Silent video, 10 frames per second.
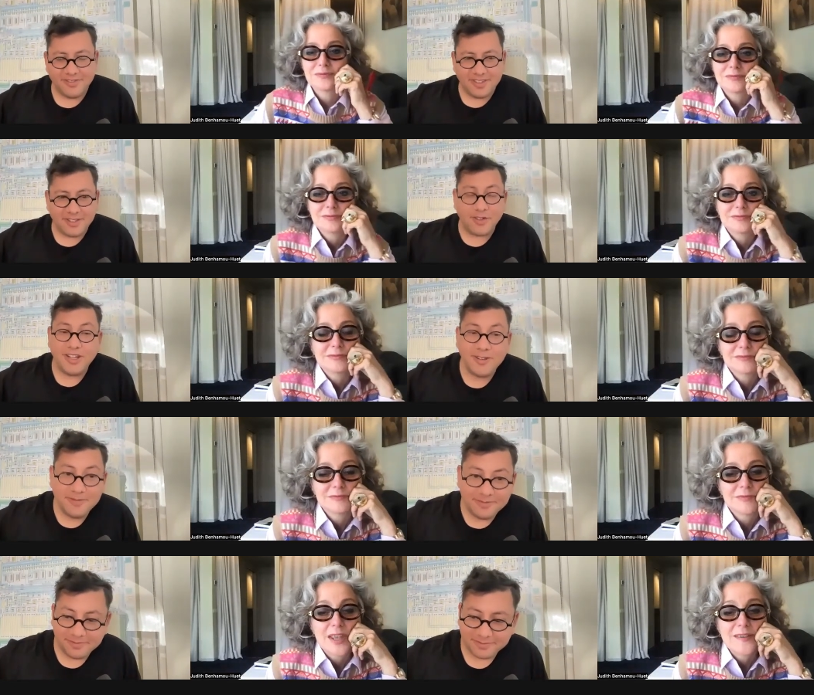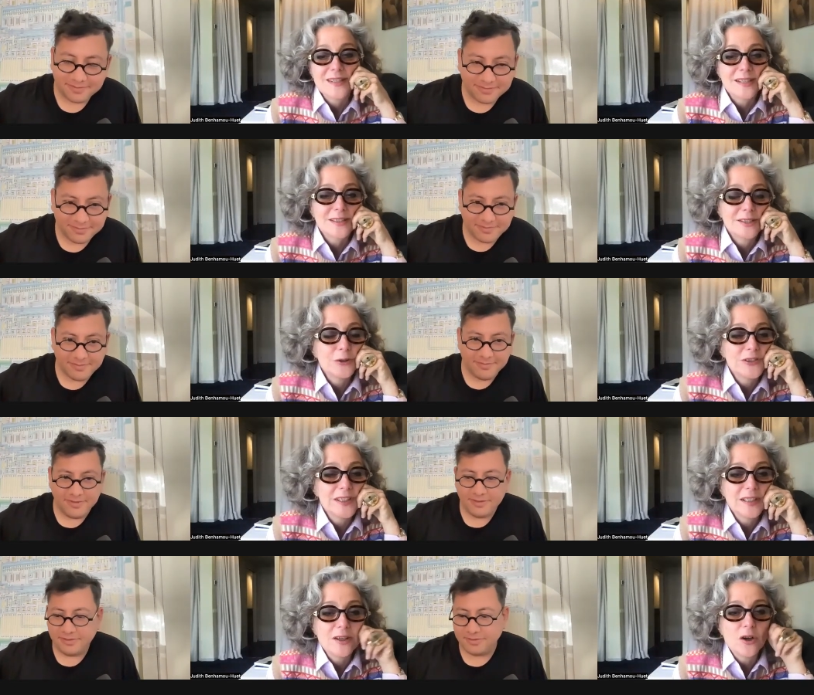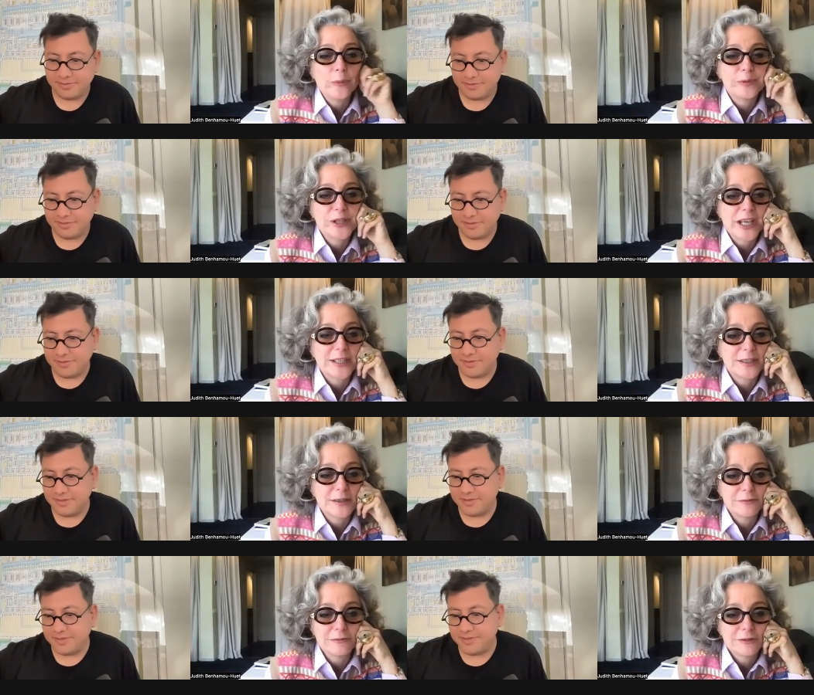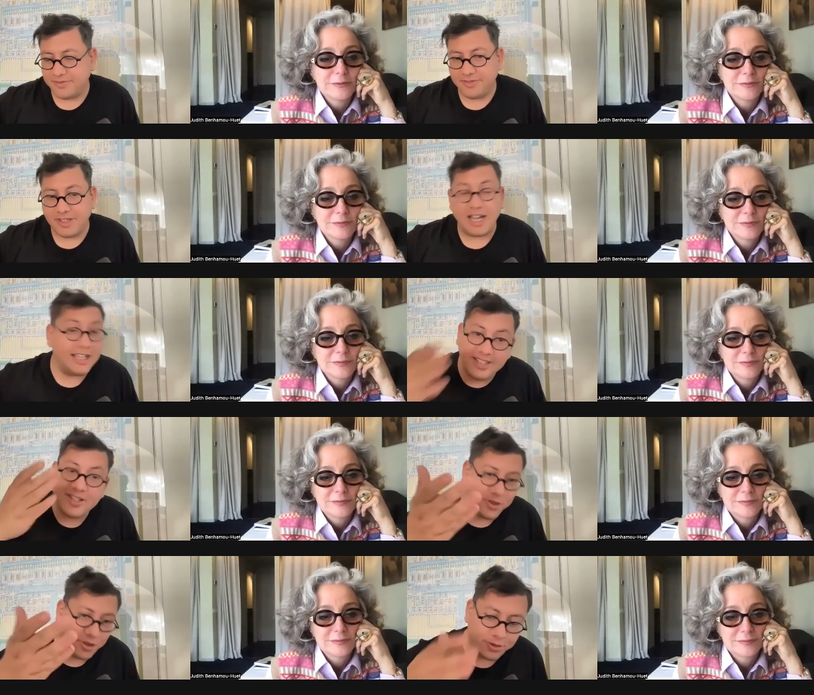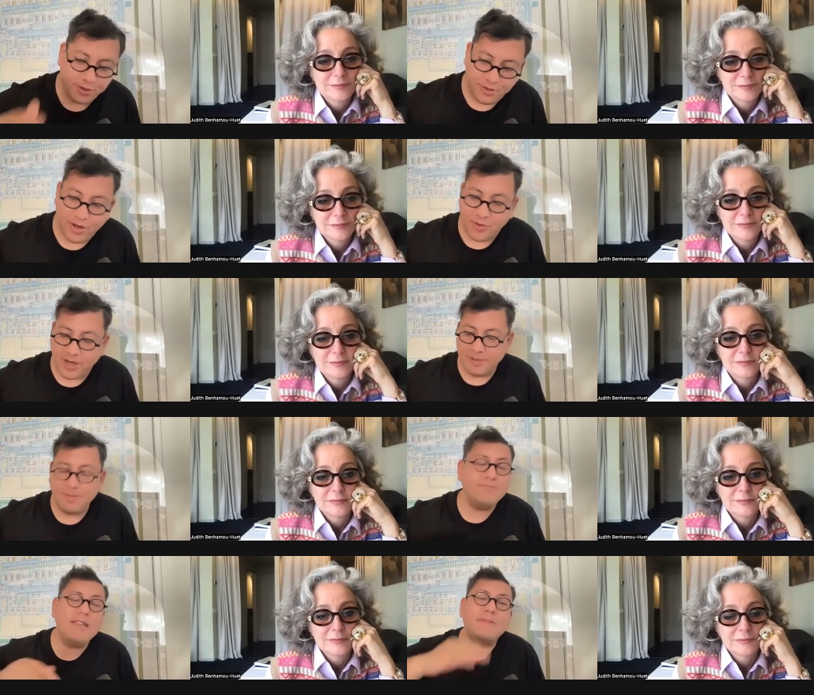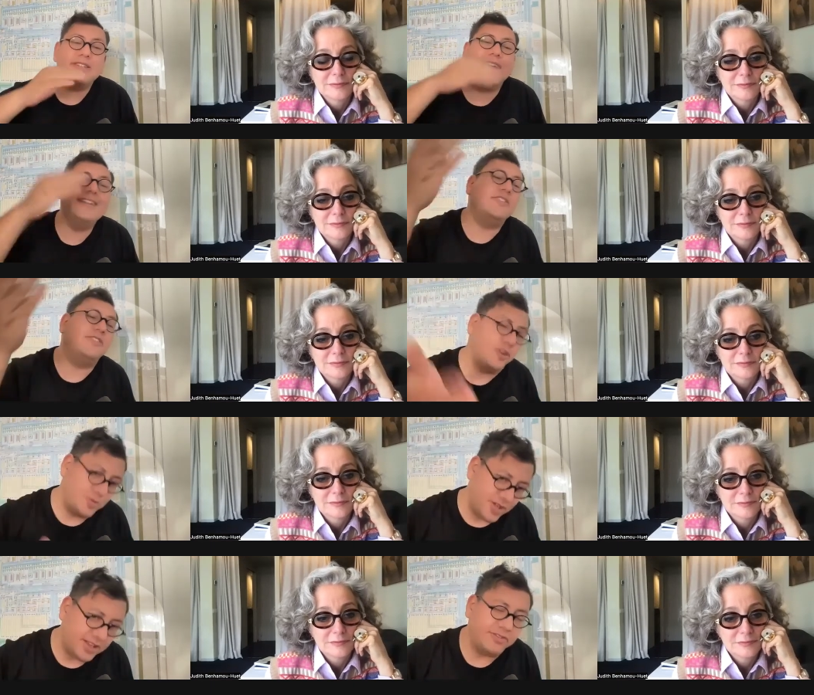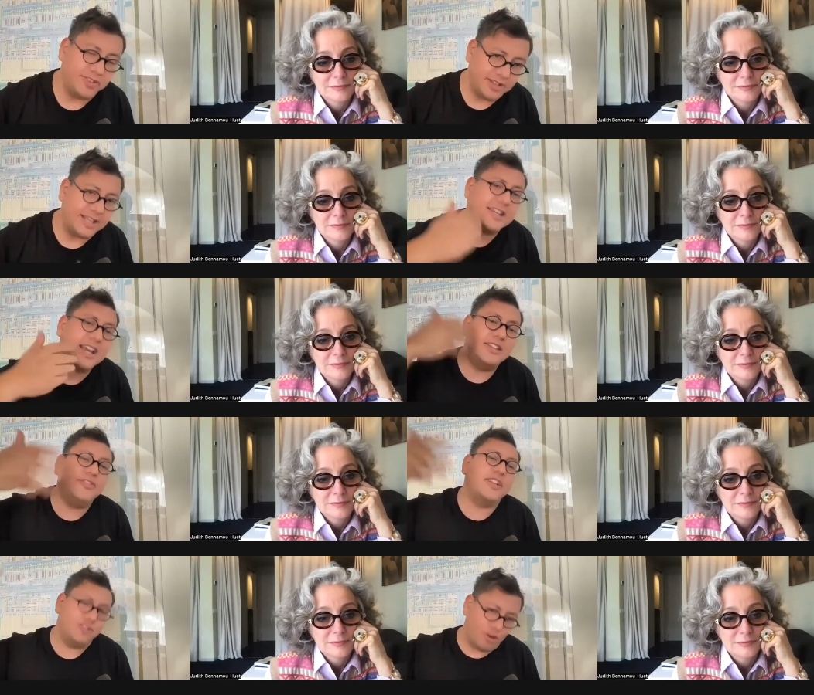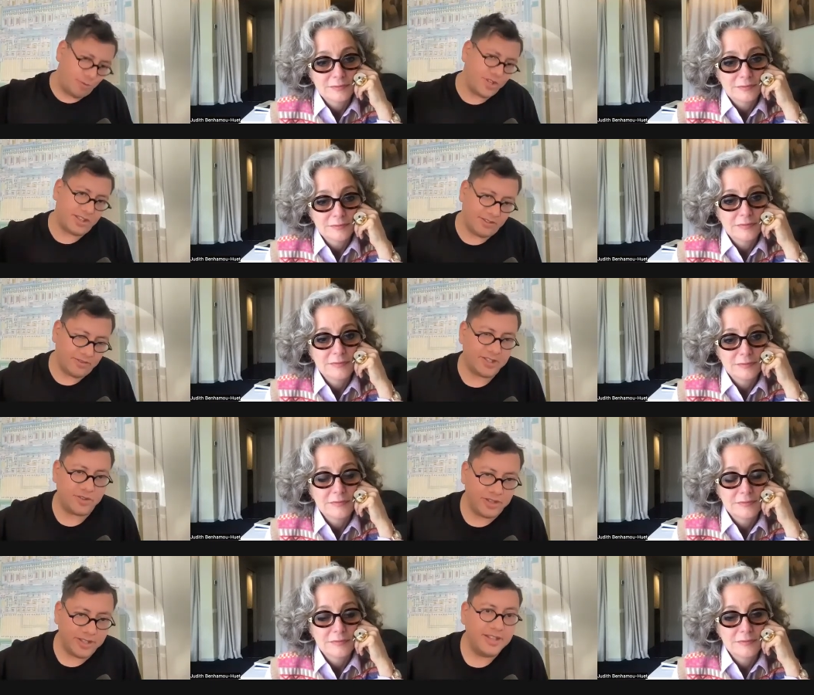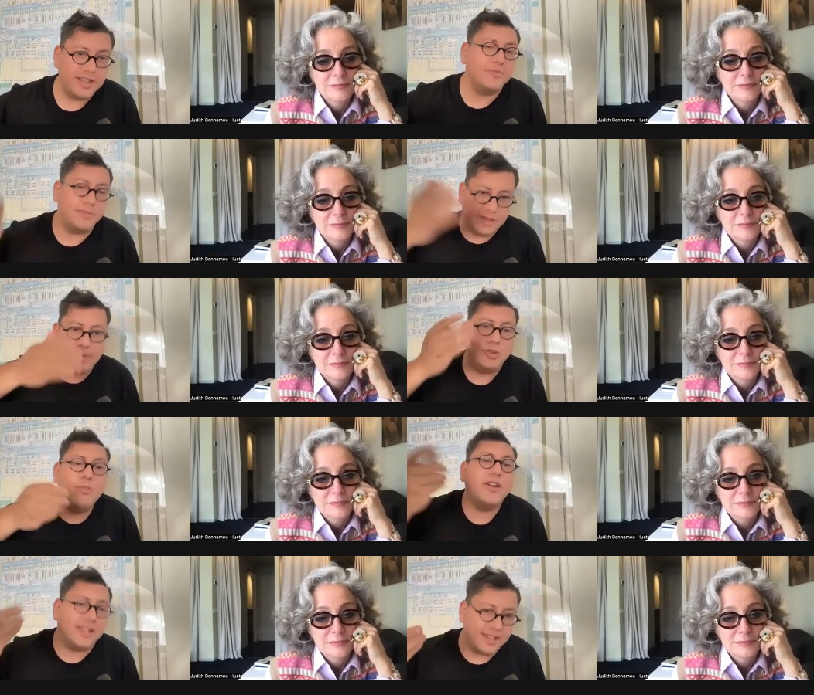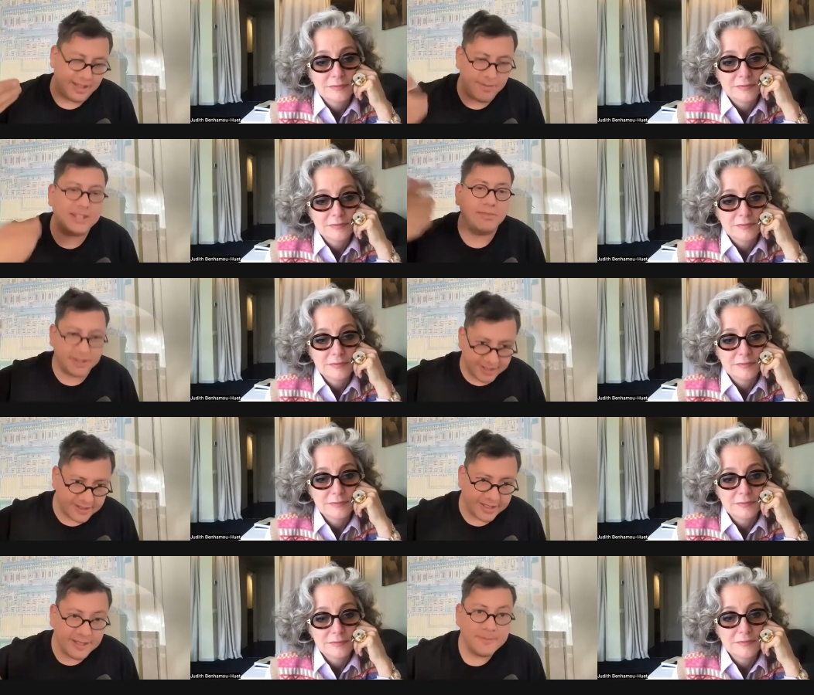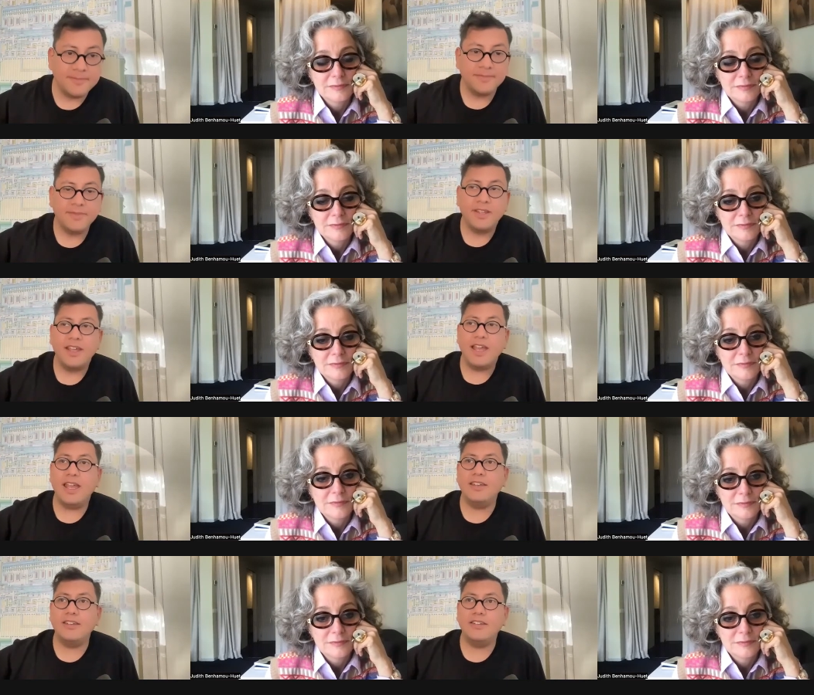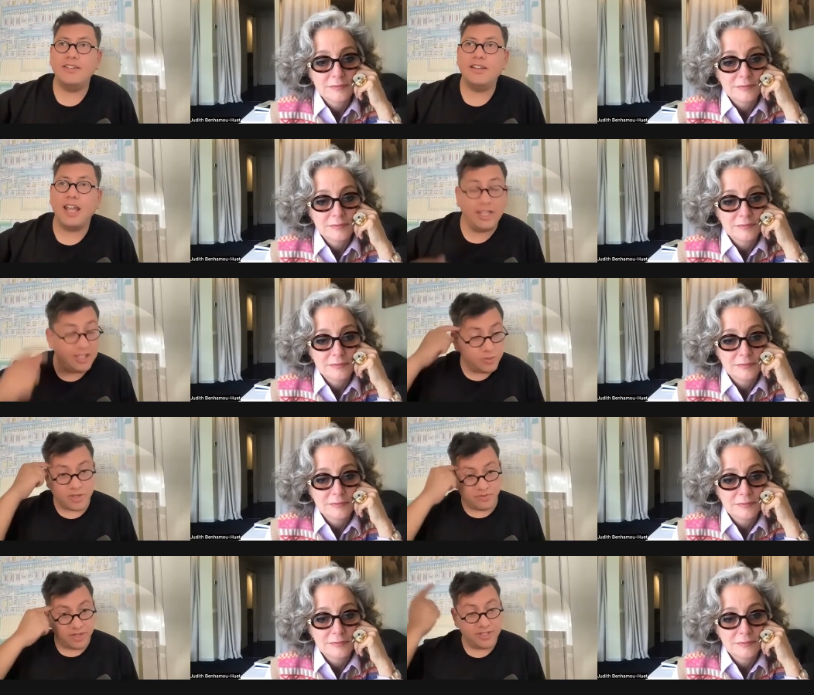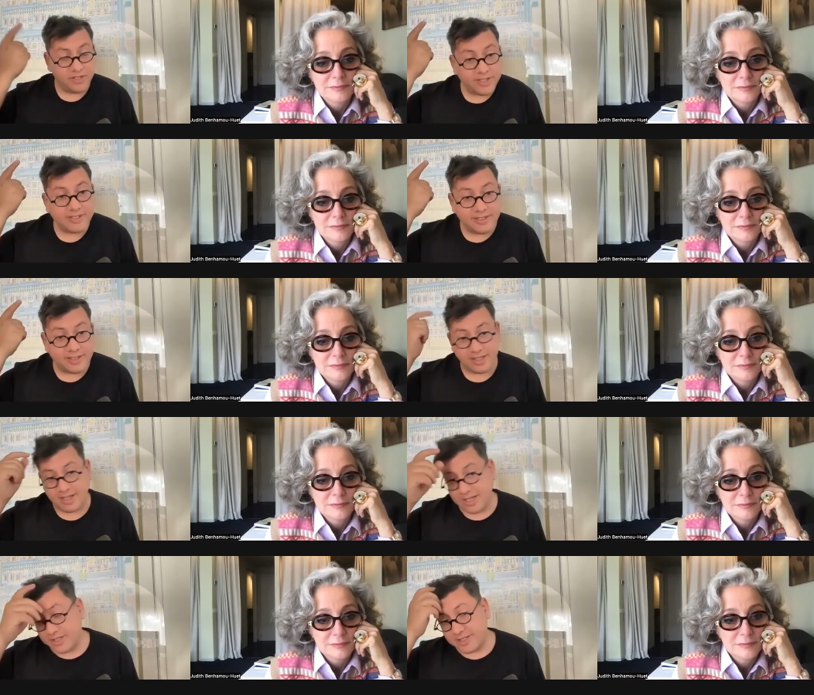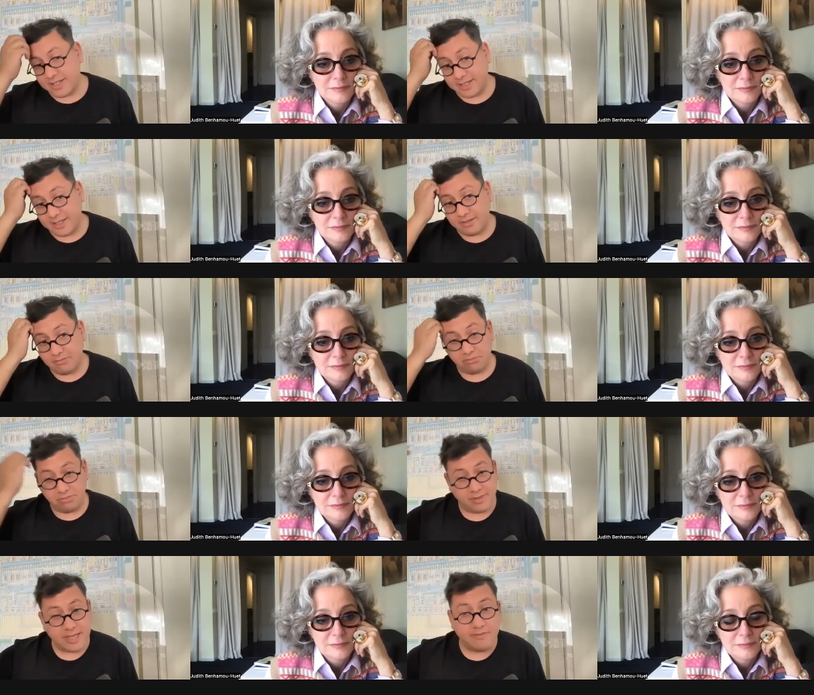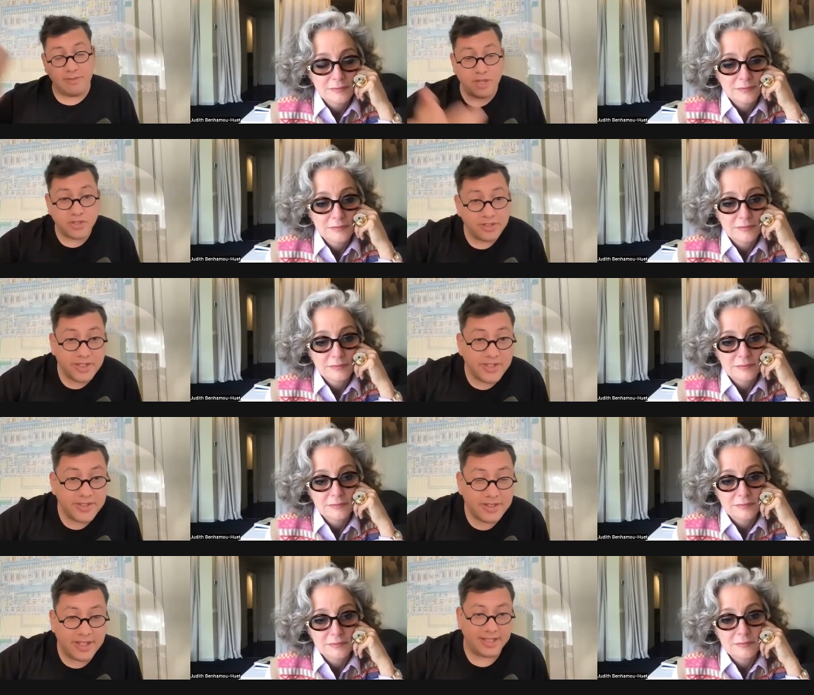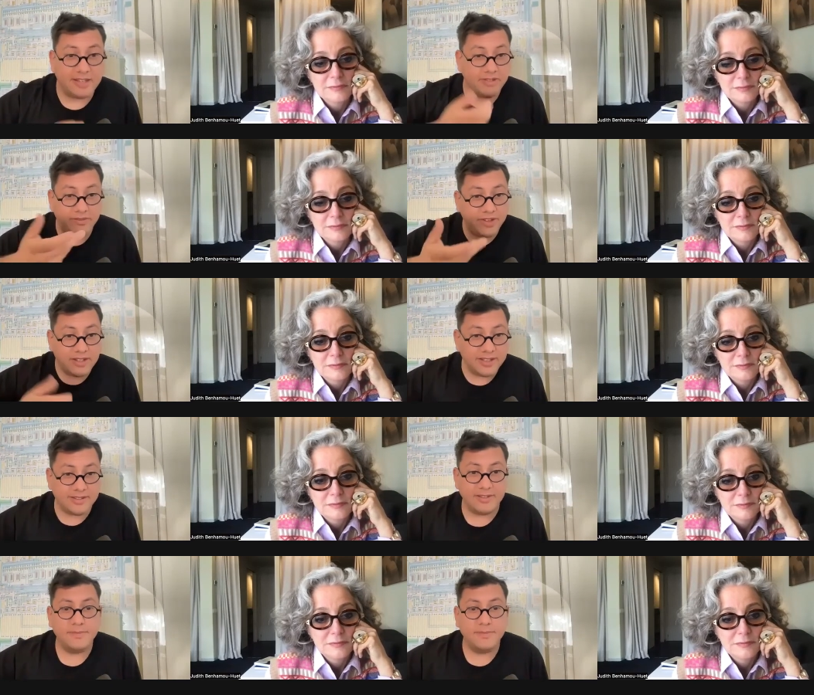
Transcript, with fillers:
Speaker 1: Sorry? There's nothing objective. I think so too. You're right, but maybe scientific objective, like scientifically objective, let's call it. I mean, numerically, mathematically, and it was very interesting. Then I just like, can we measure this? Like, can we feel it?